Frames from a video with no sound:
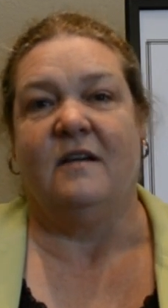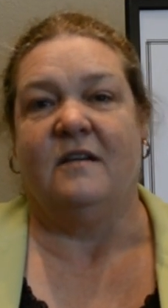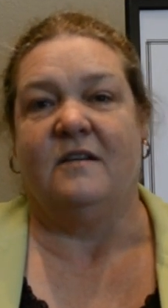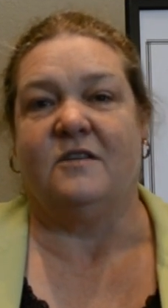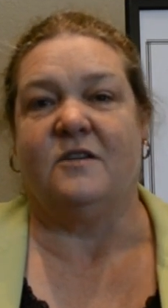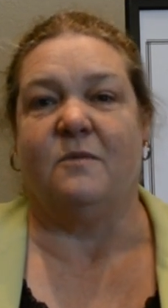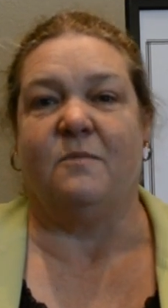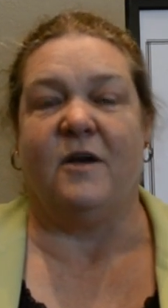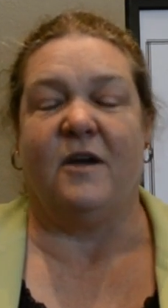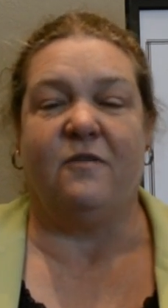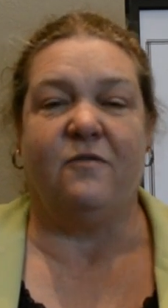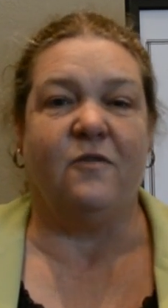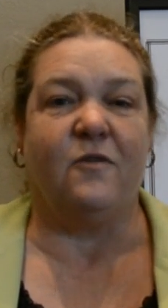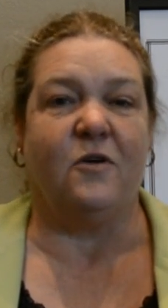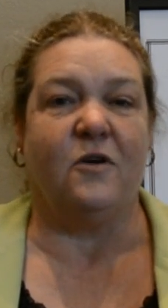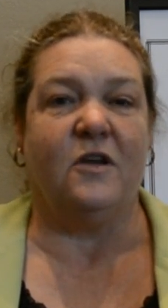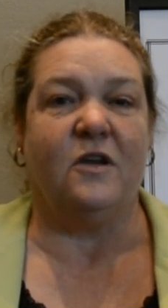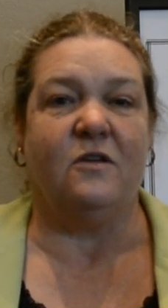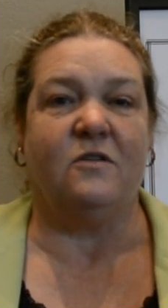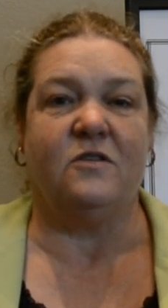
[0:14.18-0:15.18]
So my
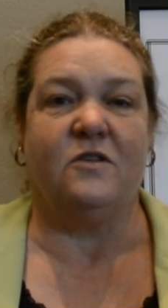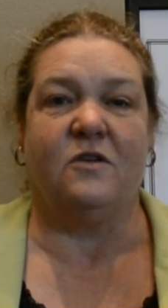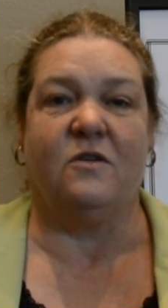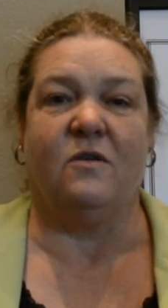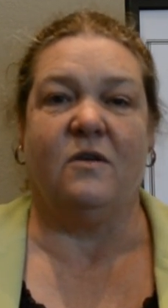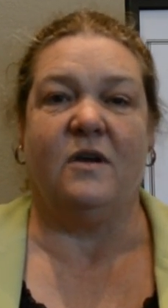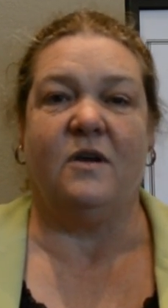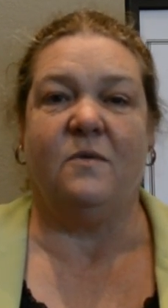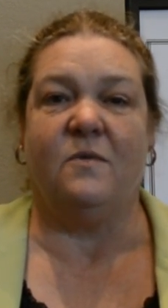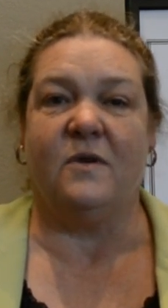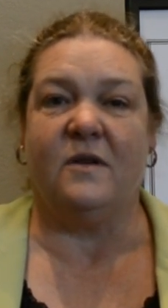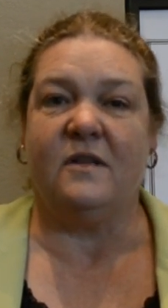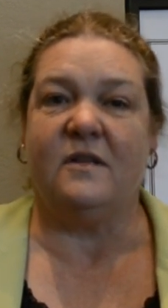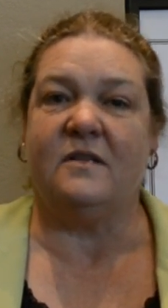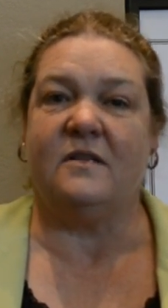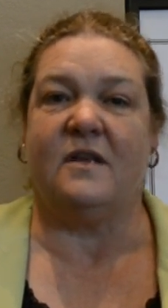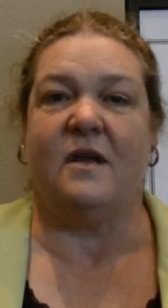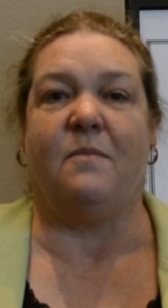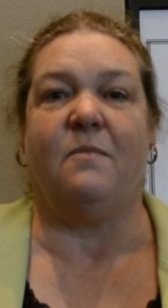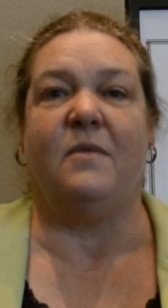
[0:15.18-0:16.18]
four-year degree really
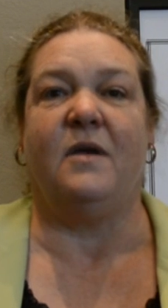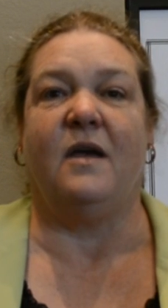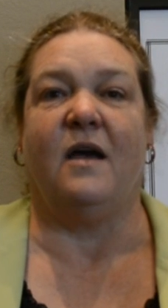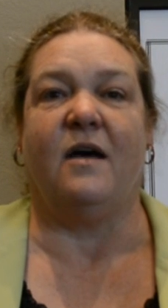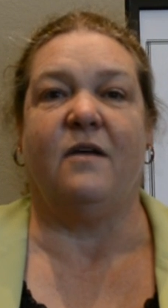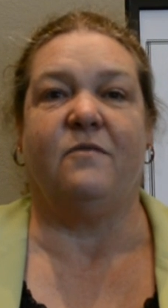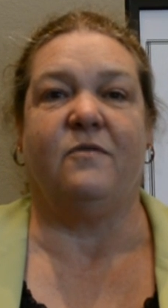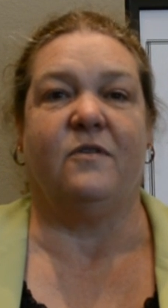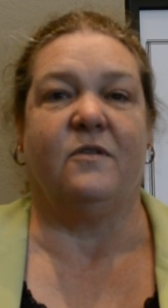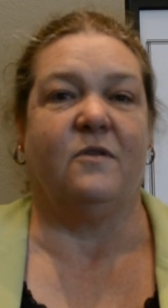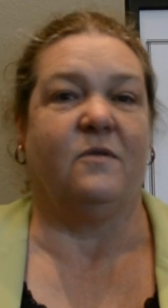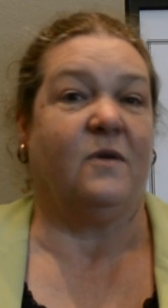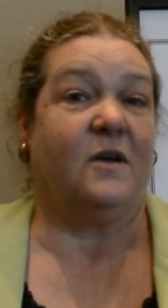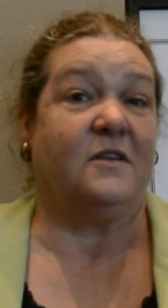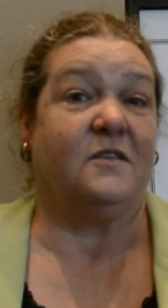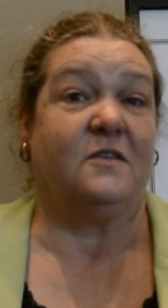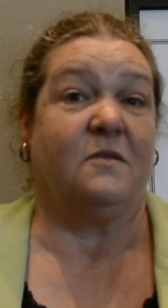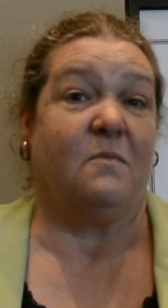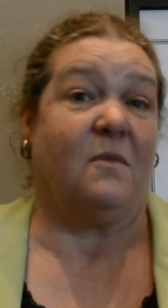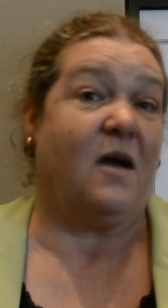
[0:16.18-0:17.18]
set me up for the
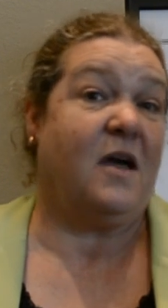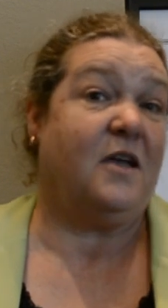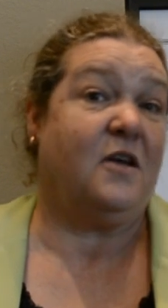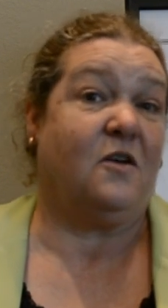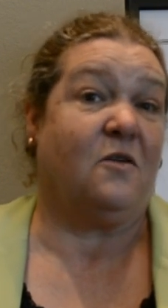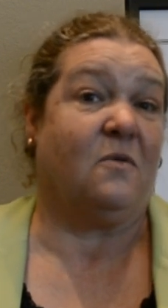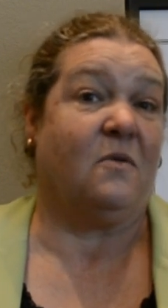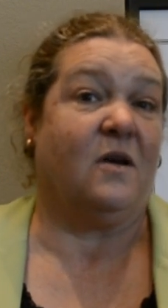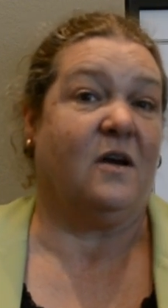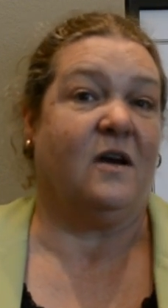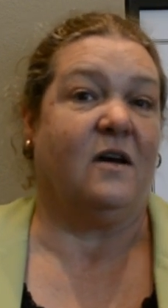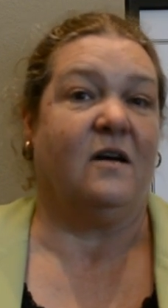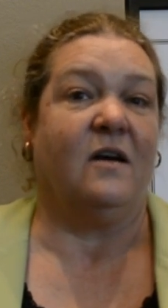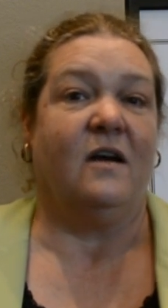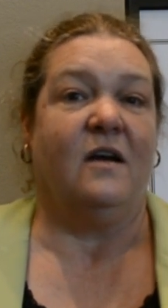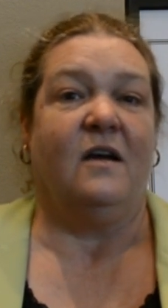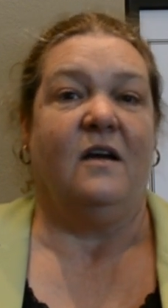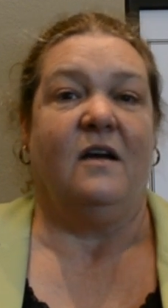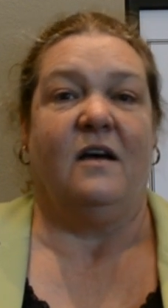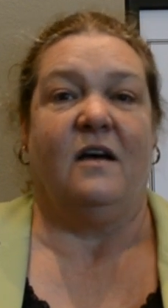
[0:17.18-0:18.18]
rest of my career
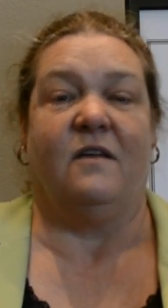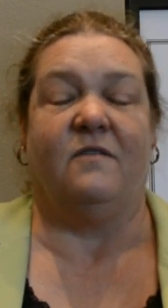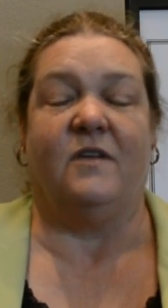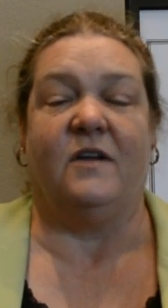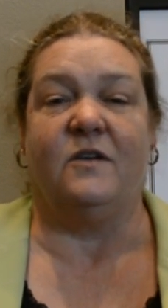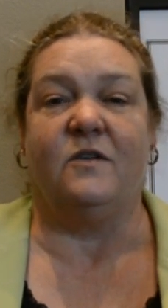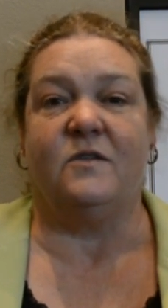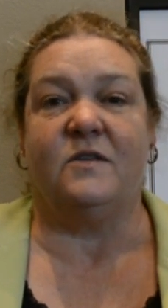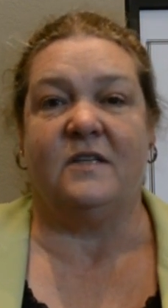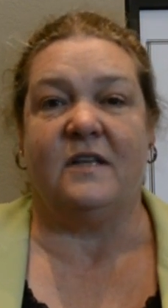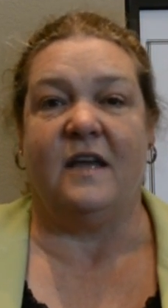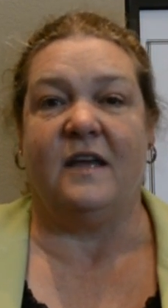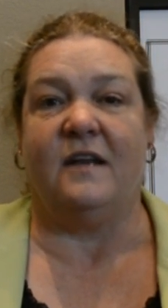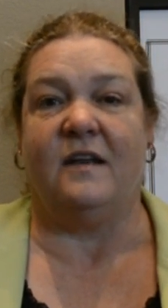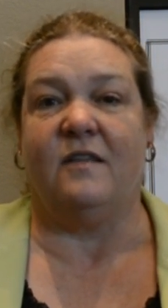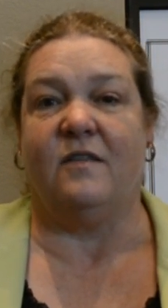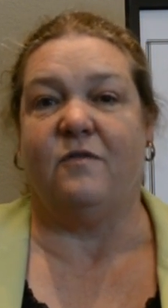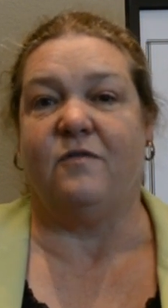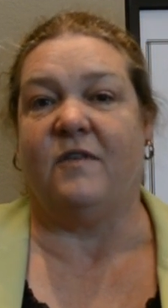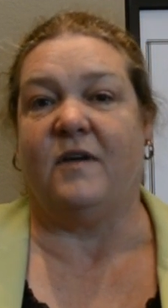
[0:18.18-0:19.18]
of
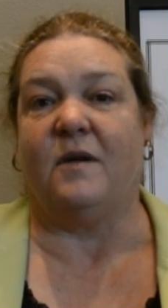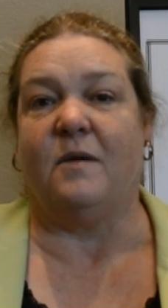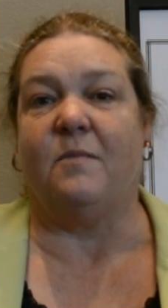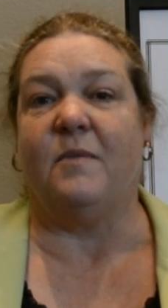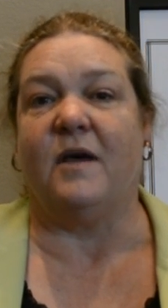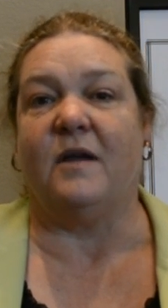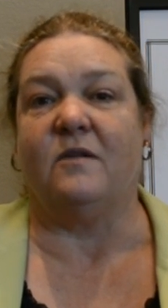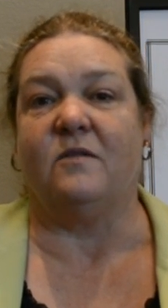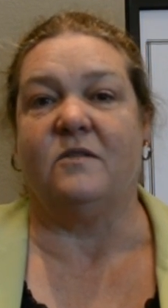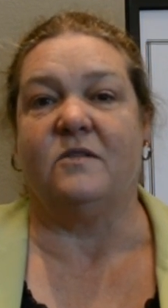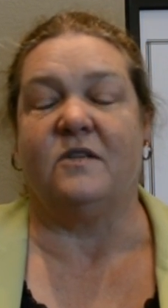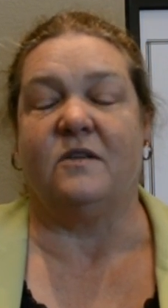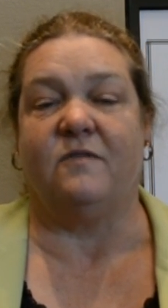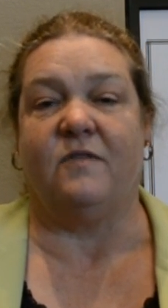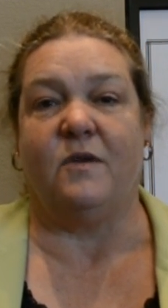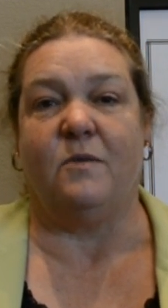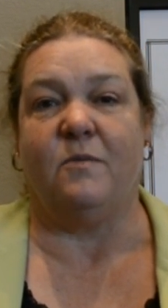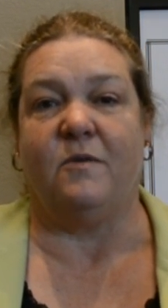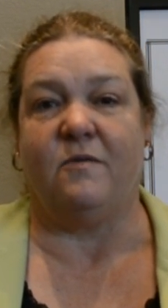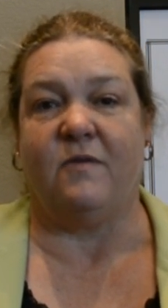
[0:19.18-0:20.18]
understanding the fundamentals of
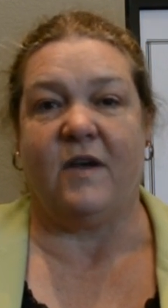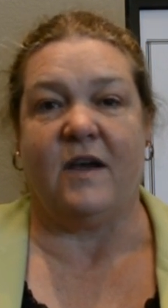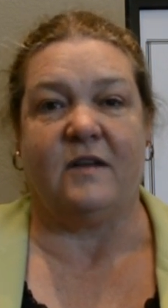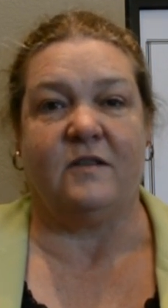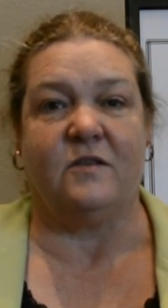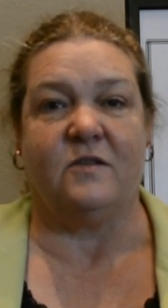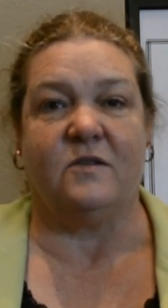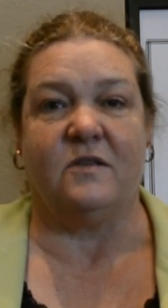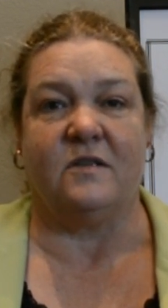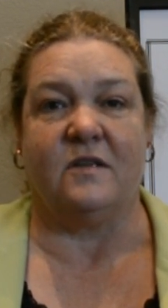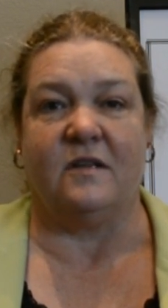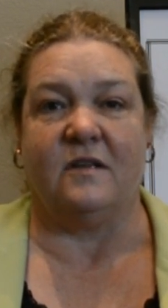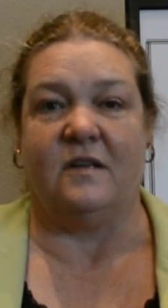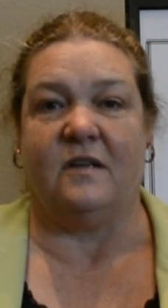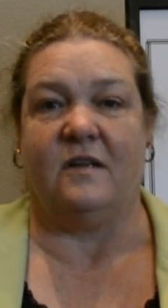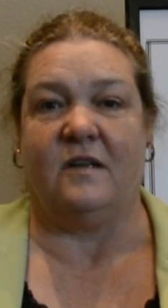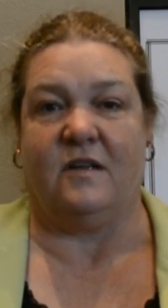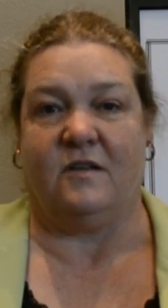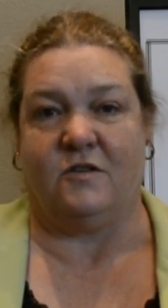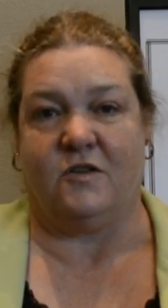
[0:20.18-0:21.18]
human factors
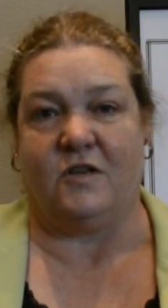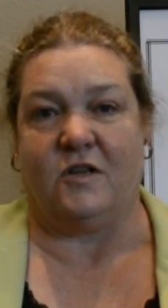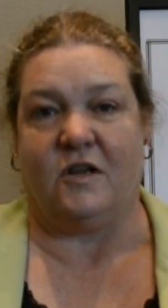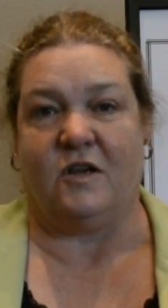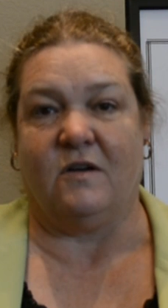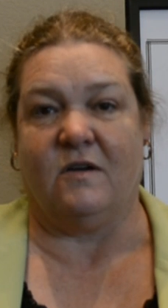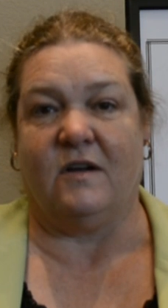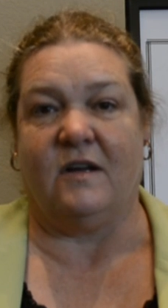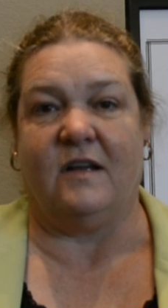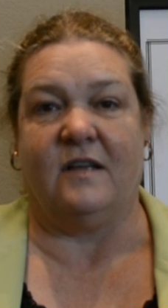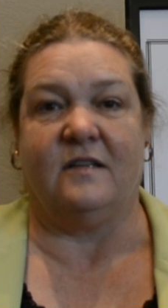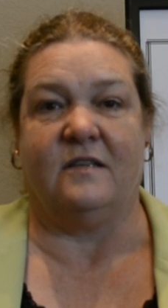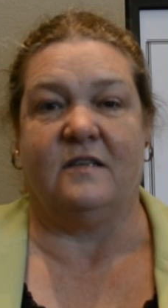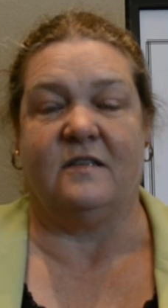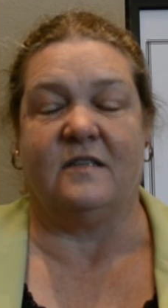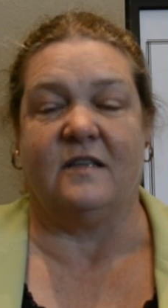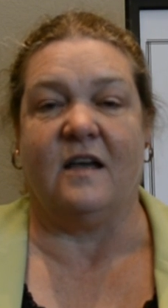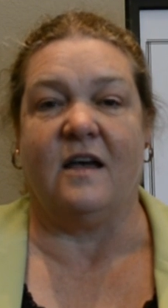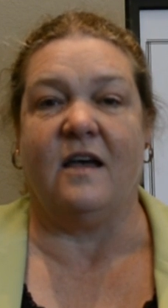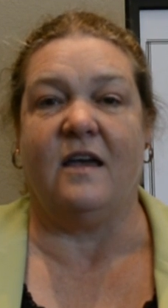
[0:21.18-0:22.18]
in engineering and
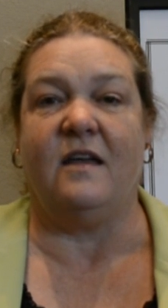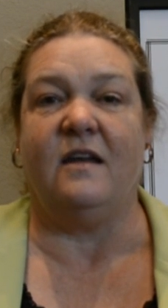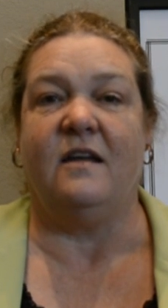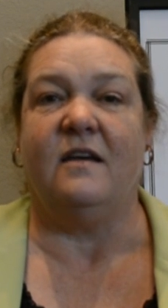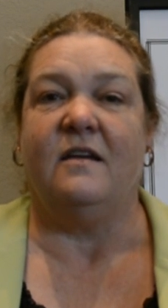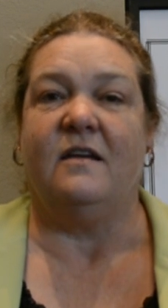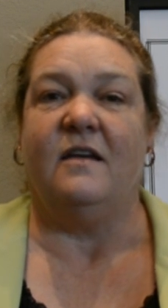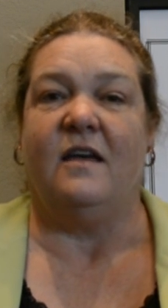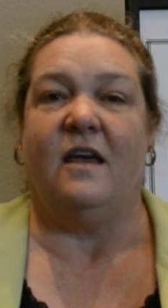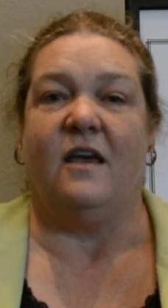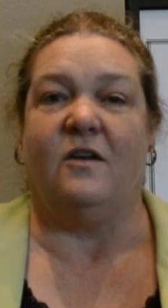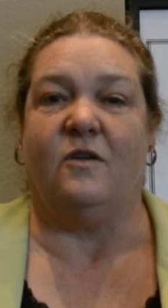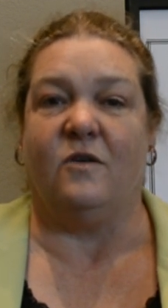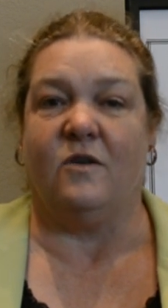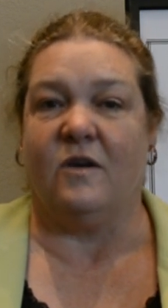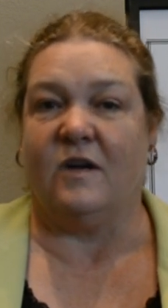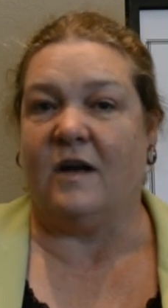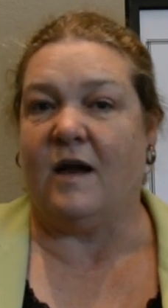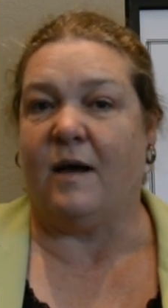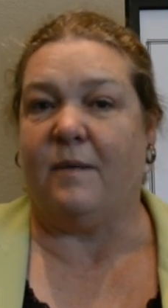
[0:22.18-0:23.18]
design and
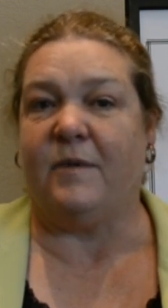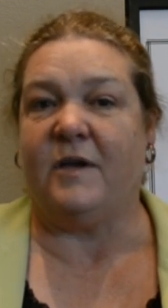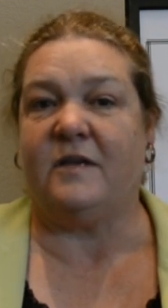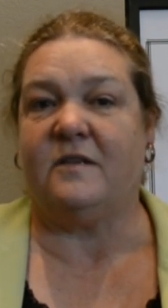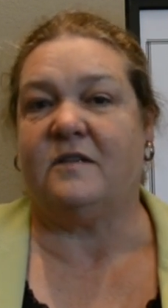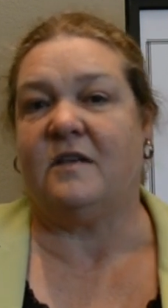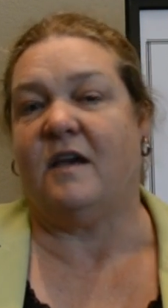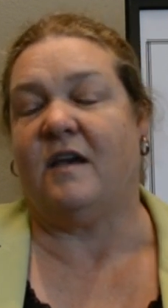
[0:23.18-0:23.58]
ergonomics.